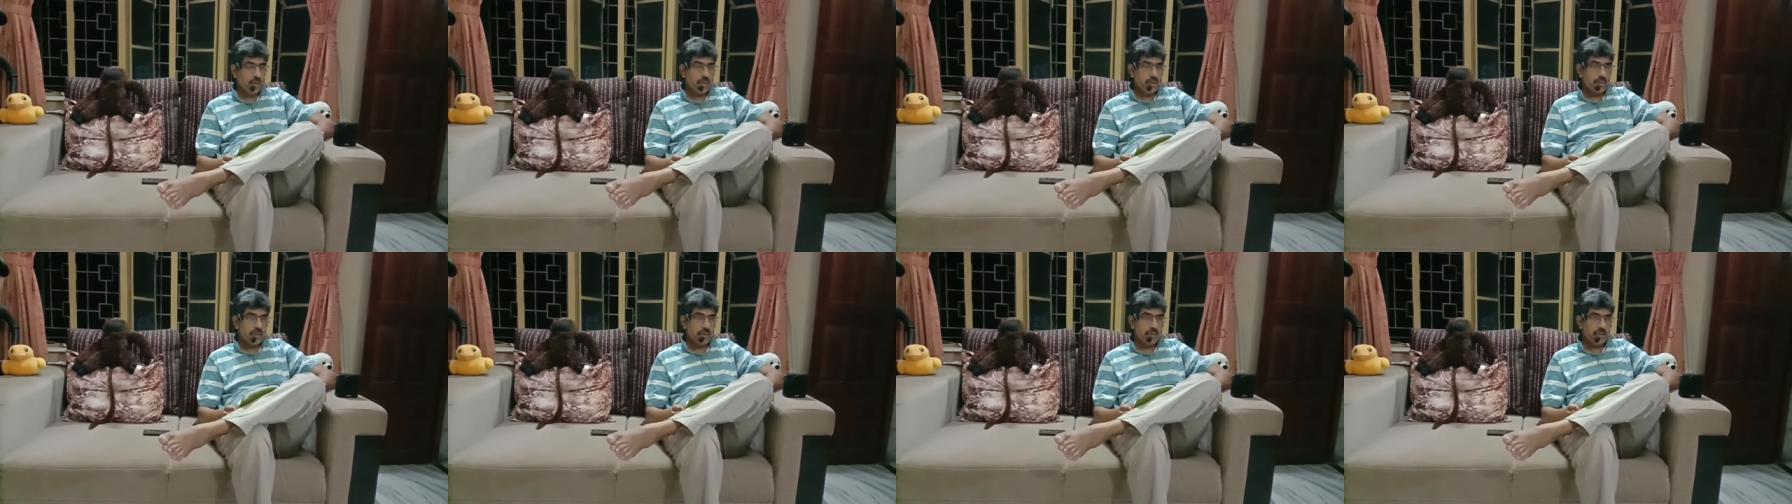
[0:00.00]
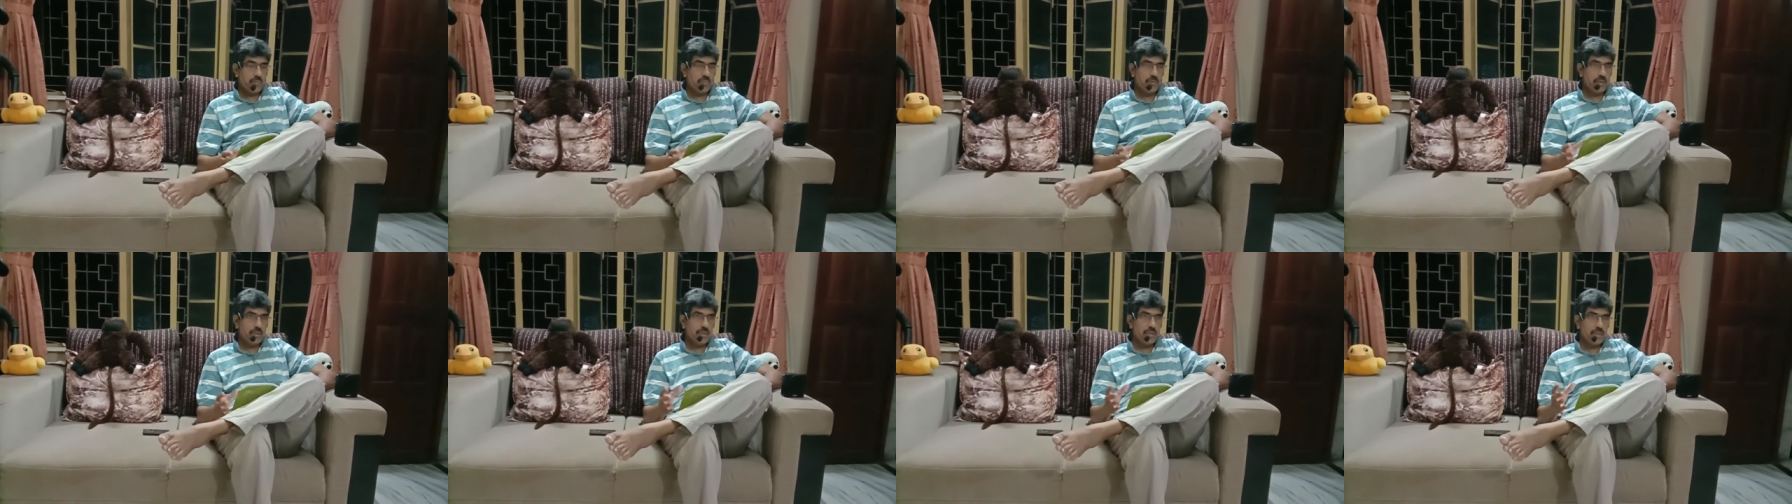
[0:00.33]
That
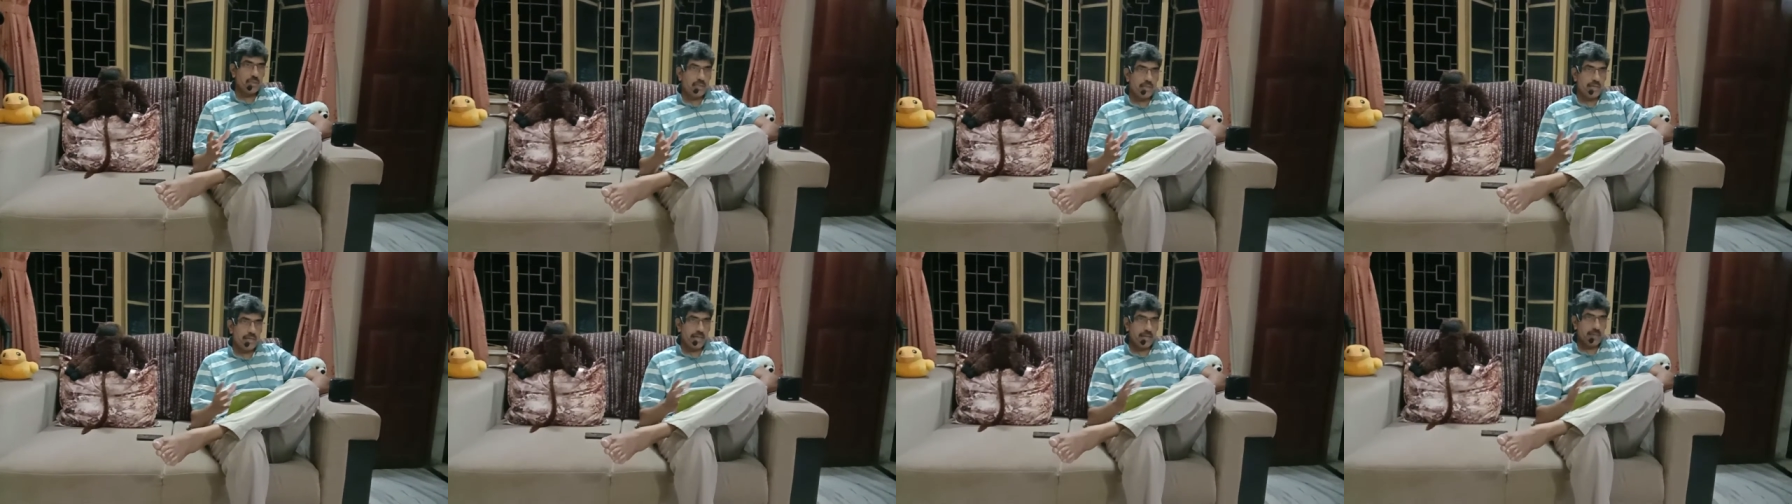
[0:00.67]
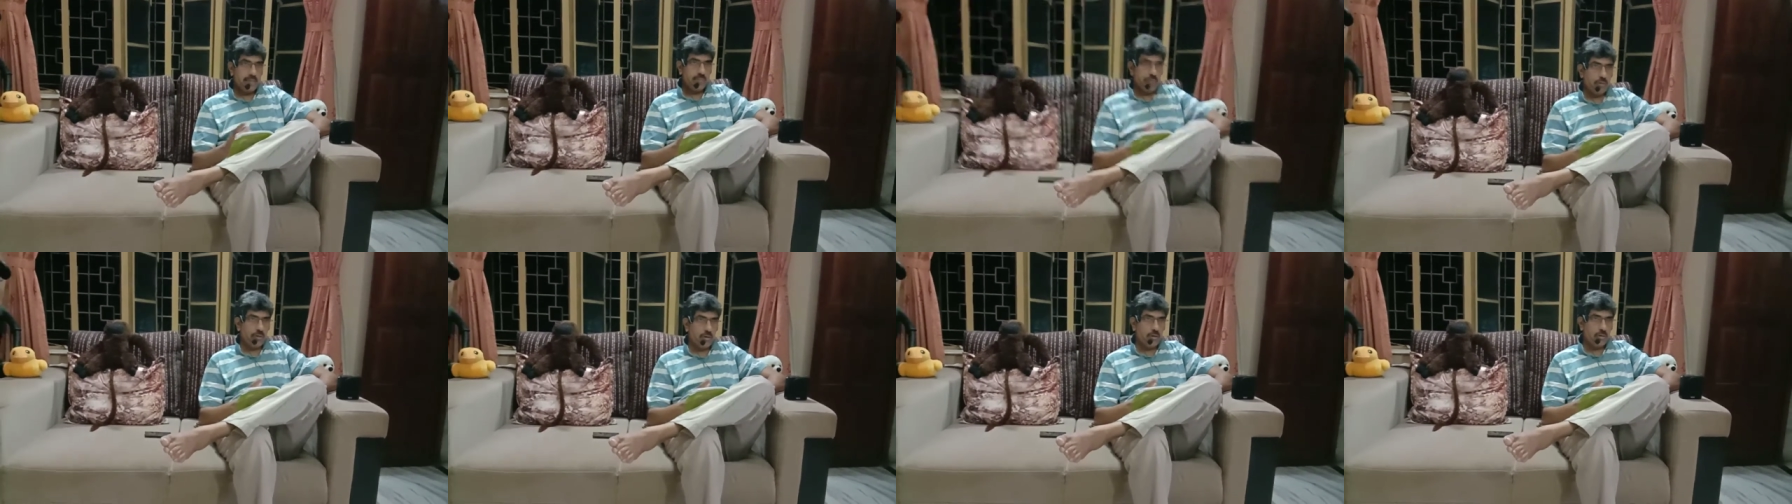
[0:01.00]
means the land
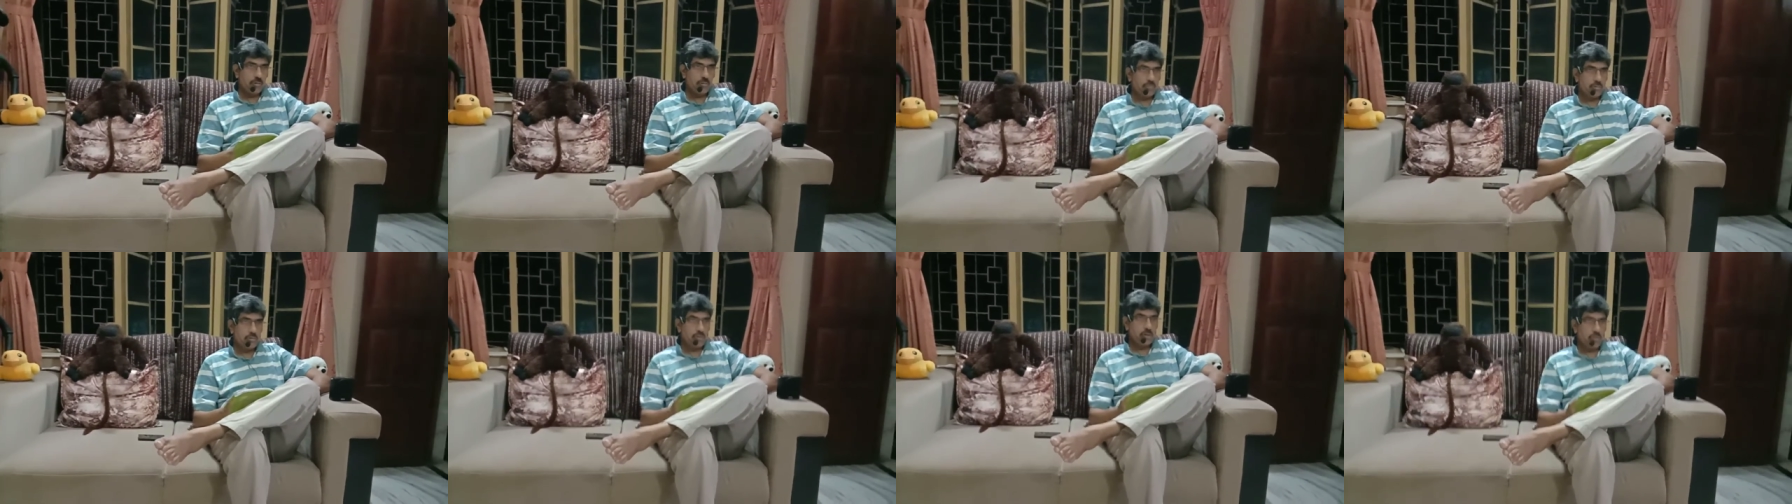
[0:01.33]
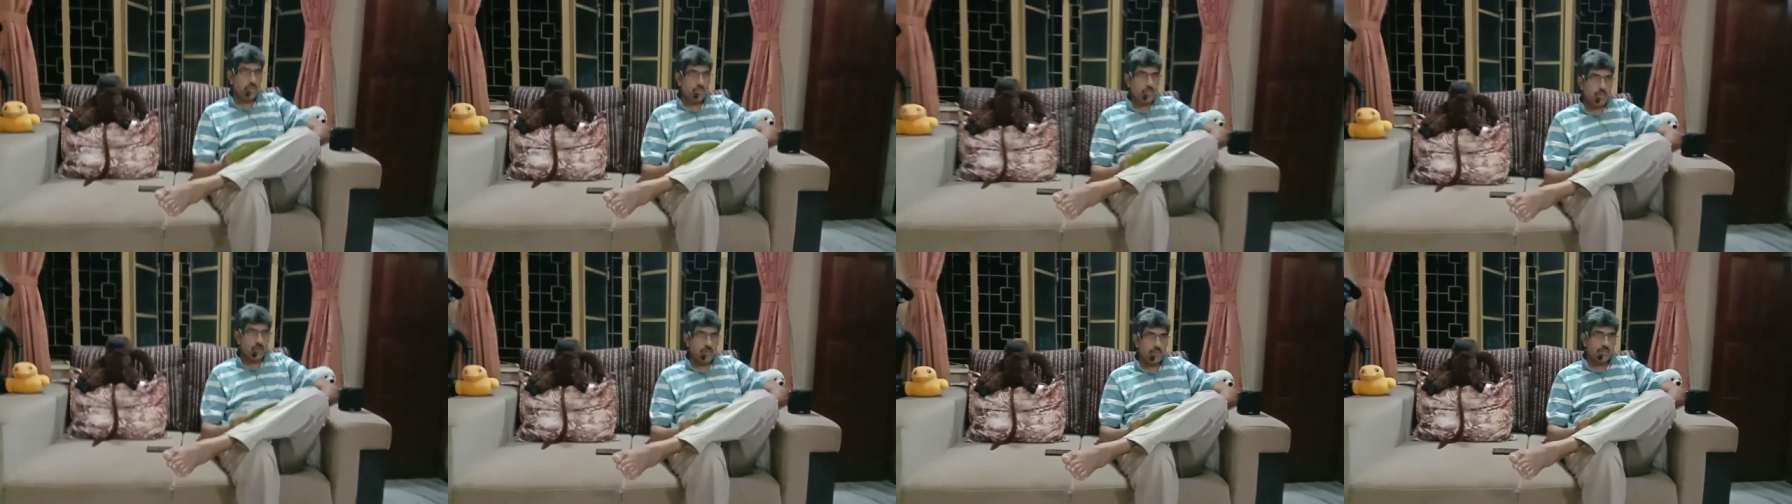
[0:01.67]
belonged to the
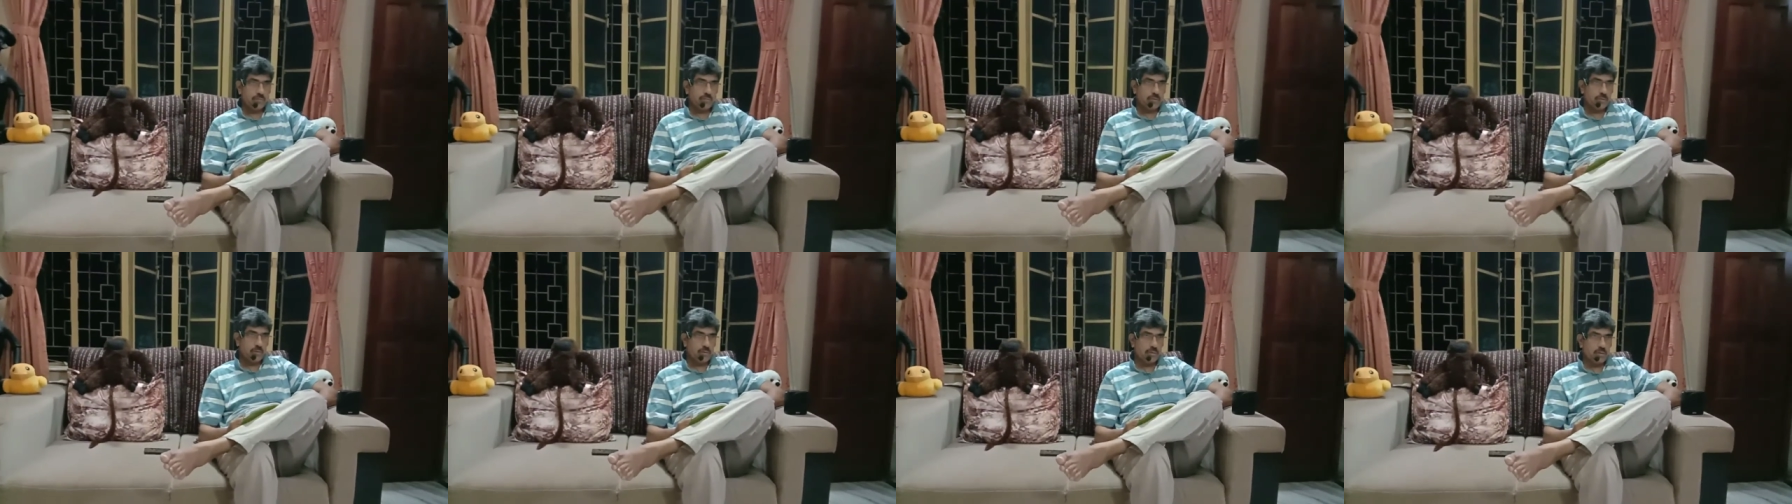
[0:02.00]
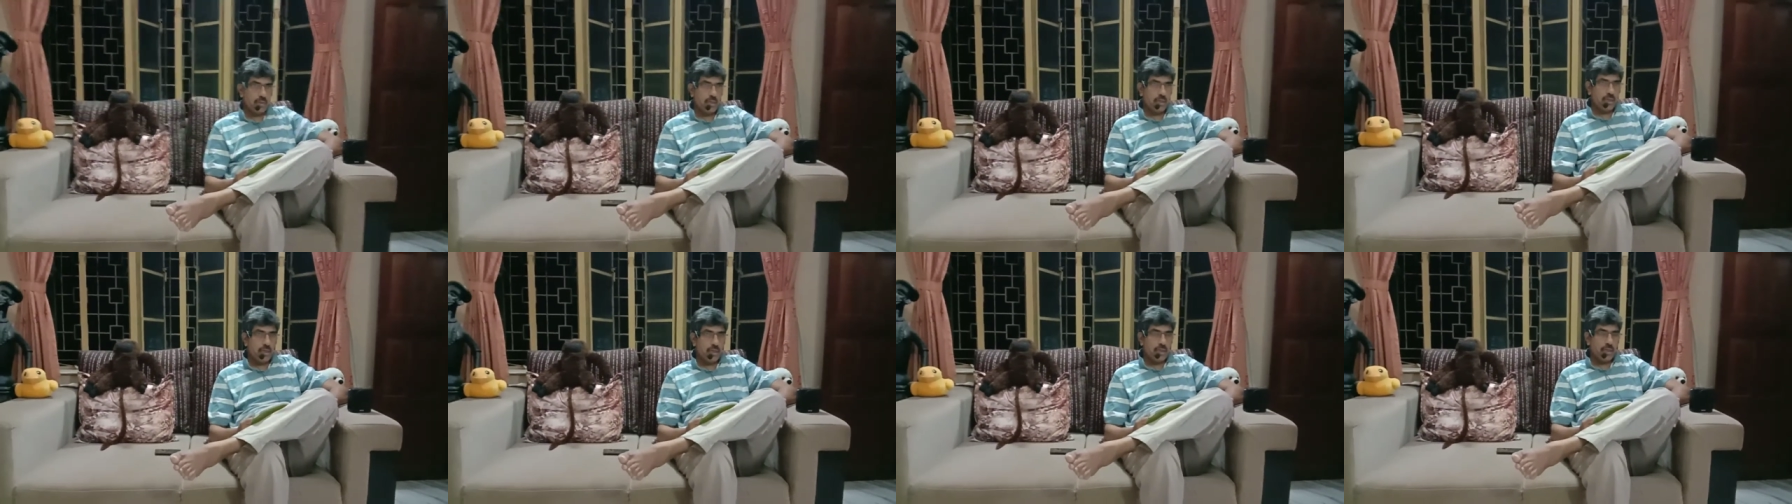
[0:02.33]
Lomovs.
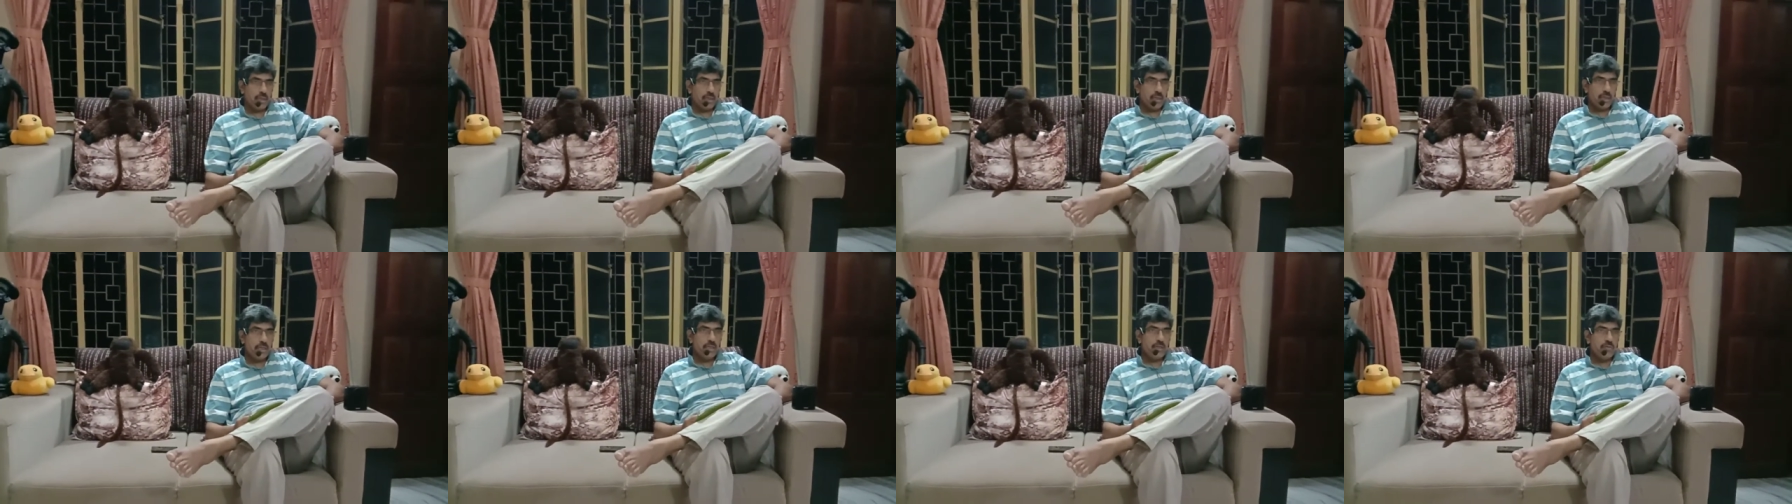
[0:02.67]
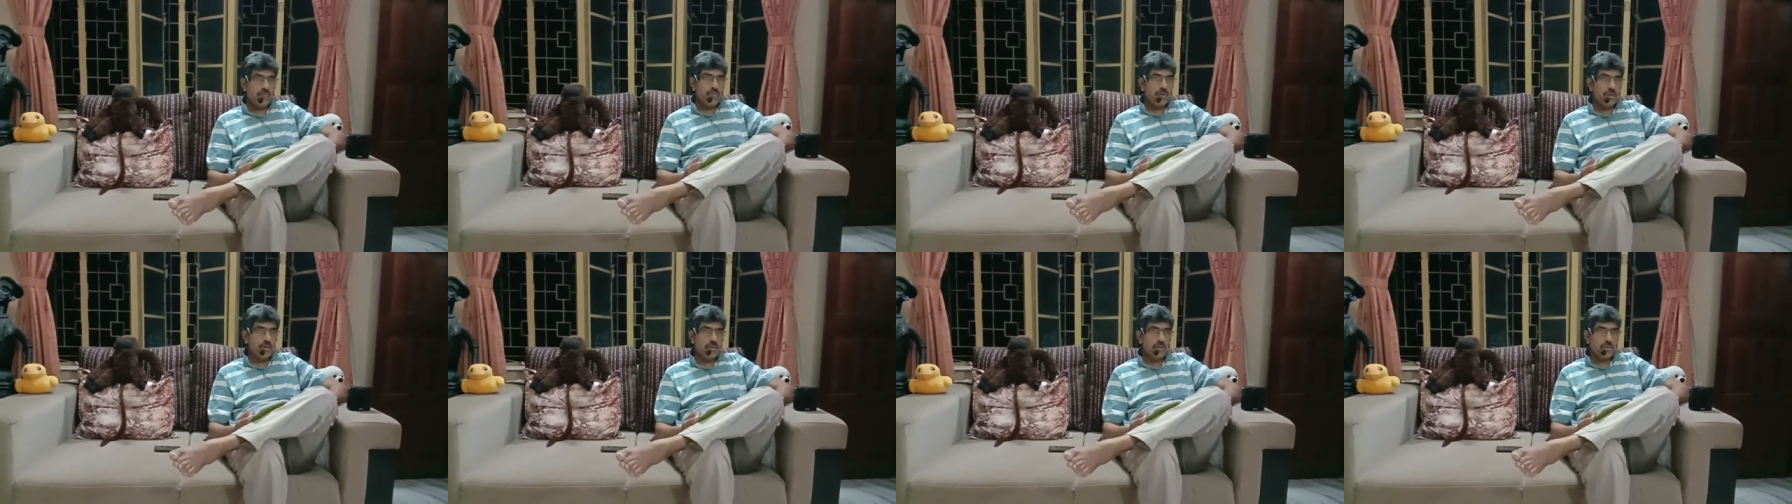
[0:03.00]
In
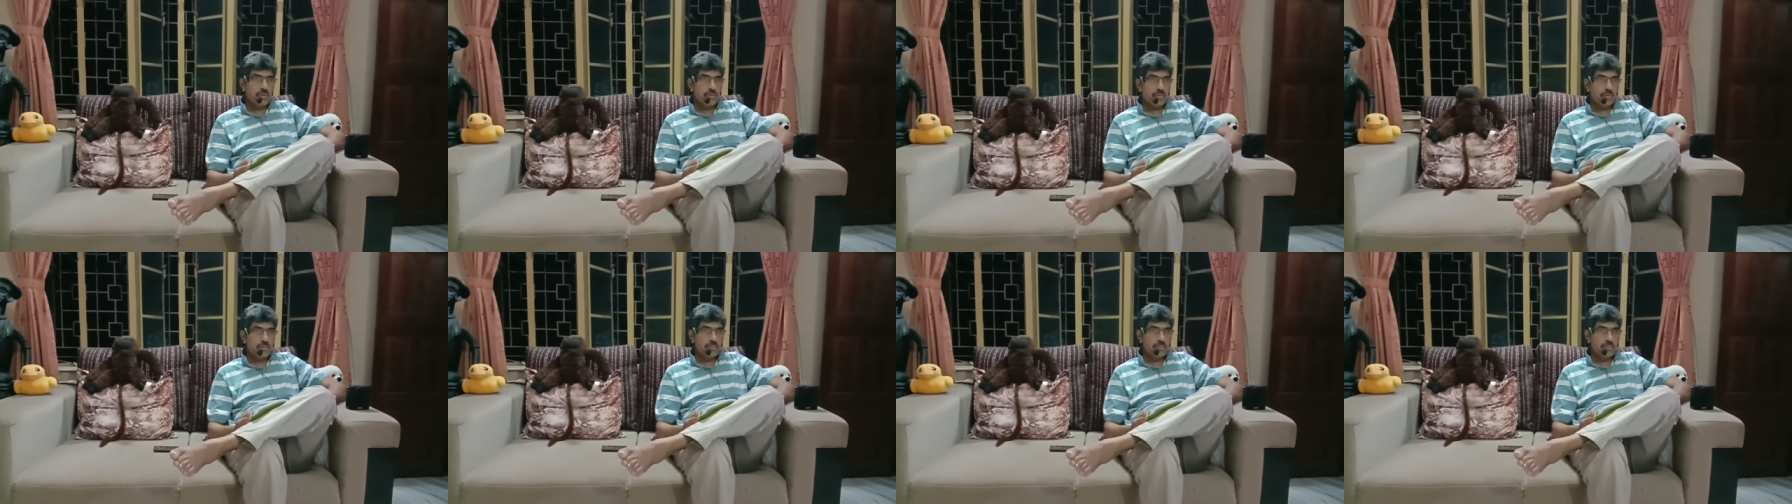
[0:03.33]
return,